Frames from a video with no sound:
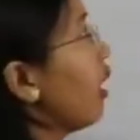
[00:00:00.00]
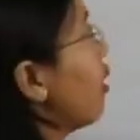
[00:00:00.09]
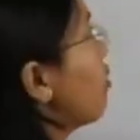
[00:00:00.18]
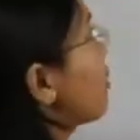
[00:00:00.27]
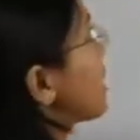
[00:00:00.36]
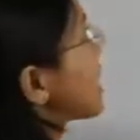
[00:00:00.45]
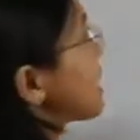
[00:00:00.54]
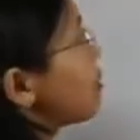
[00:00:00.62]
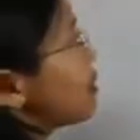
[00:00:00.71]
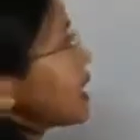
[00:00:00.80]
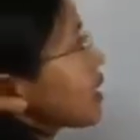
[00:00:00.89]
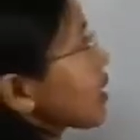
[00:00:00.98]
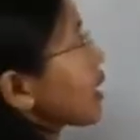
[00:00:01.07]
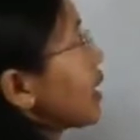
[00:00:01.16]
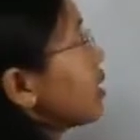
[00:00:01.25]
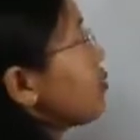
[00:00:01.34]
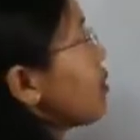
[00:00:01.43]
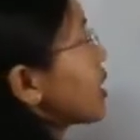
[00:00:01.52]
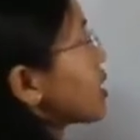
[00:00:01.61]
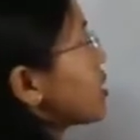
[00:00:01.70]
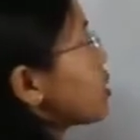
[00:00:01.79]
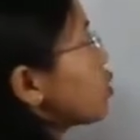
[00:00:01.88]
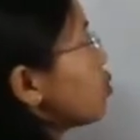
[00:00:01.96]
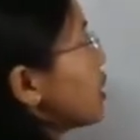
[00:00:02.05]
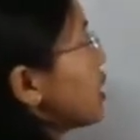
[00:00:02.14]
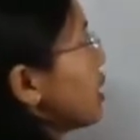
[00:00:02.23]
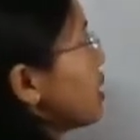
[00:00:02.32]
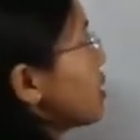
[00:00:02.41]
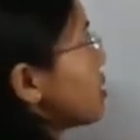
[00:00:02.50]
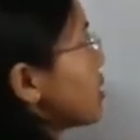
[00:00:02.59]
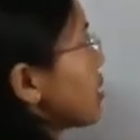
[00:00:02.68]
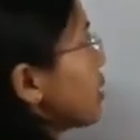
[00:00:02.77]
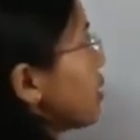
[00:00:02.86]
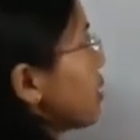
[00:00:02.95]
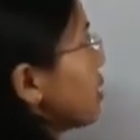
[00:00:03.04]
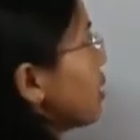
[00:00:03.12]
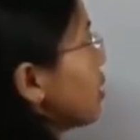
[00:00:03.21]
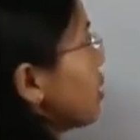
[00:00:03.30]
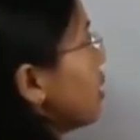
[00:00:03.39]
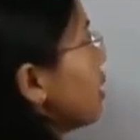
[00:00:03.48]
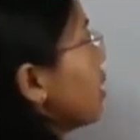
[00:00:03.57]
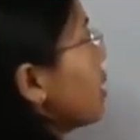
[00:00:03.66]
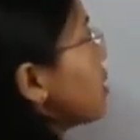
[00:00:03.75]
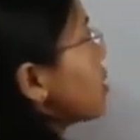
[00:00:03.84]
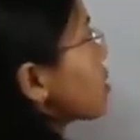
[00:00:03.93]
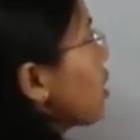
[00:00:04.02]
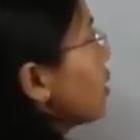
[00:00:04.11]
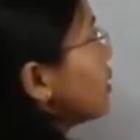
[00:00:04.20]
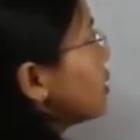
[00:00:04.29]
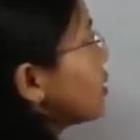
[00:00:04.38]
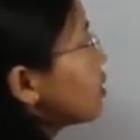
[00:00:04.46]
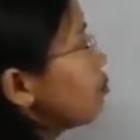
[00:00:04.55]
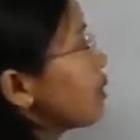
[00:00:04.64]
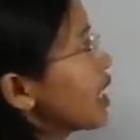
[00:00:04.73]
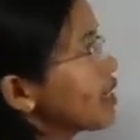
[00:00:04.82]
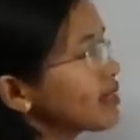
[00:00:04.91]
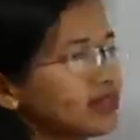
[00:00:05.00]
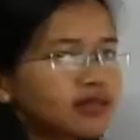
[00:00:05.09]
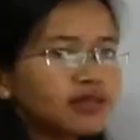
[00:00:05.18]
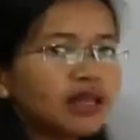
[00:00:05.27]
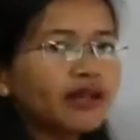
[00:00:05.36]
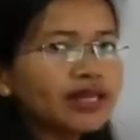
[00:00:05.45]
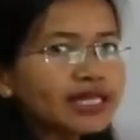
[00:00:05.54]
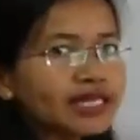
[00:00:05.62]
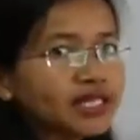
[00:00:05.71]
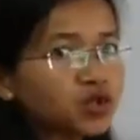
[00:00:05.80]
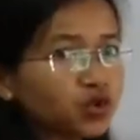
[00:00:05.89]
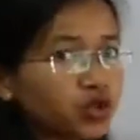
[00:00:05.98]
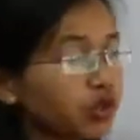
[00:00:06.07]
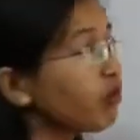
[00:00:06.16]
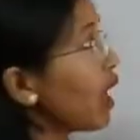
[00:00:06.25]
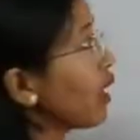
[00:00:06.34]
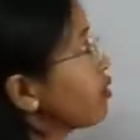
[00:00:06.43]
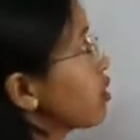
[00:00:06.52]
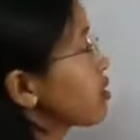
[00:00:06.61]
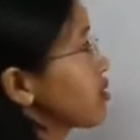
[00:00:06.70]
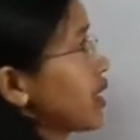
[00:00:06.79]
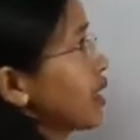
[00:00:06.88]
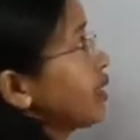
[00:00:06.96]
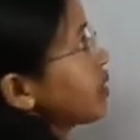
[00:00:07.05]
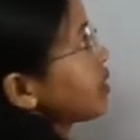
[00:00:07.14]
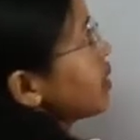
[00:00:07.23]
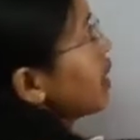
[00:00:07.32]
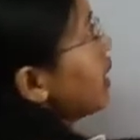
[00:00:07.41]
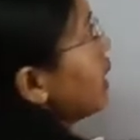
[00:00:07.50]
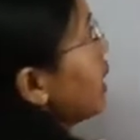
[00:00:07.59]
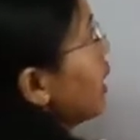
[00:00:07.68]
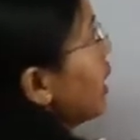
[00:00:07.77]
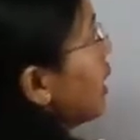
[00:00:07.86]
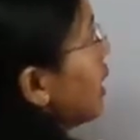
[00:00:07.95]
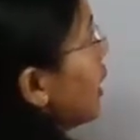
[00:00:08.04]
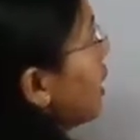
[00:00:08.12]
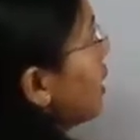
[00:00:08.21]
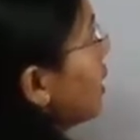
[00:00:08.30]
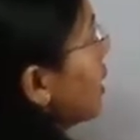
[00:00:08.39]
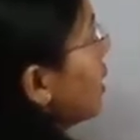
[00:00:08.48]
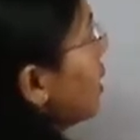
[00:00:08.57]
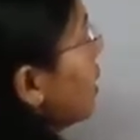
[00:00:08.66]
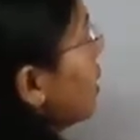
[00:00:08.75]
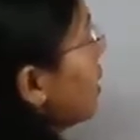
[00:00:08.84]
First, let me take again the metal to be zinc and solid. Base, let us take sodium hydroxide, NaOH.